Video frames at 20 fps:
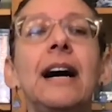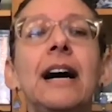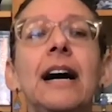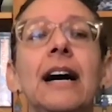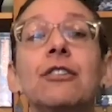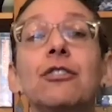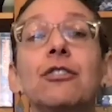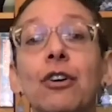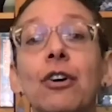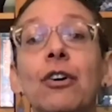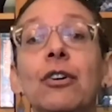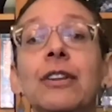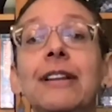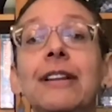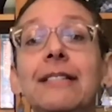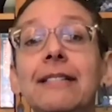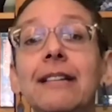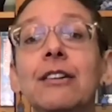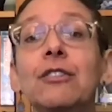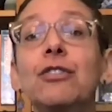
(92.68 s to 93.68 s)
So the
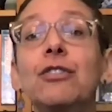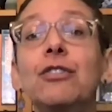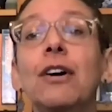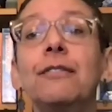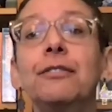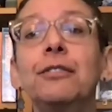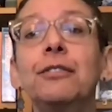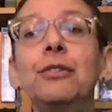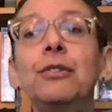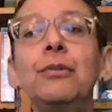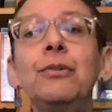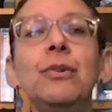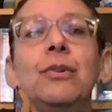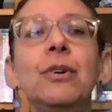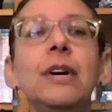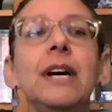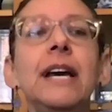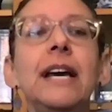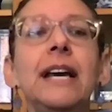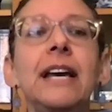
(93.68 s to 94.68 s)
SARS-CoV-2
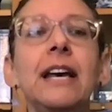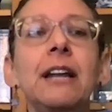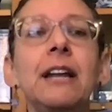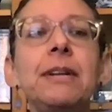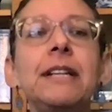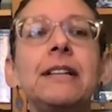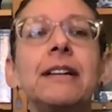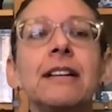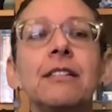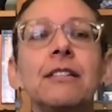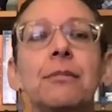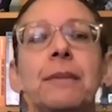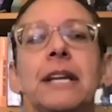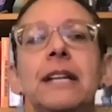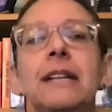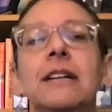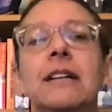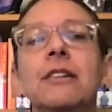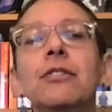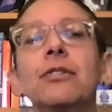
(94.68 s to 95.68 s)
can be
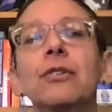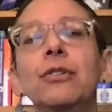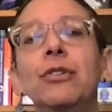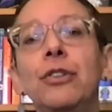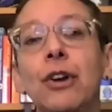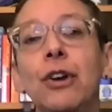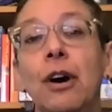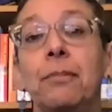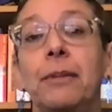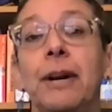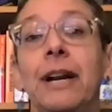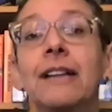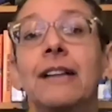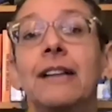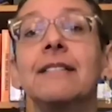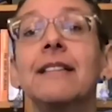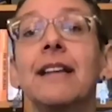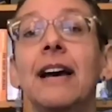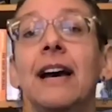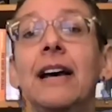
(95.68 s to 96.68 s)
transmitted through
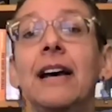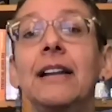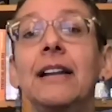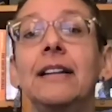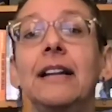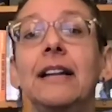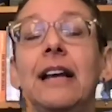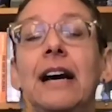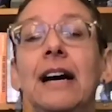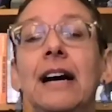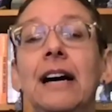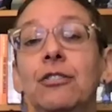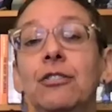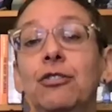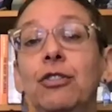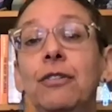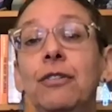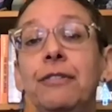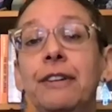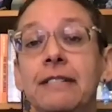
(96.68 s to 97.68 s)
droplets and
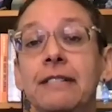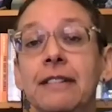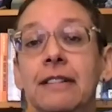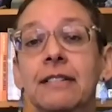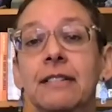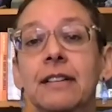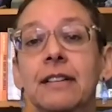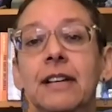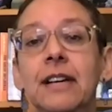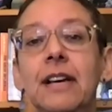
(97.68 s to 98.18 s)
surfaces.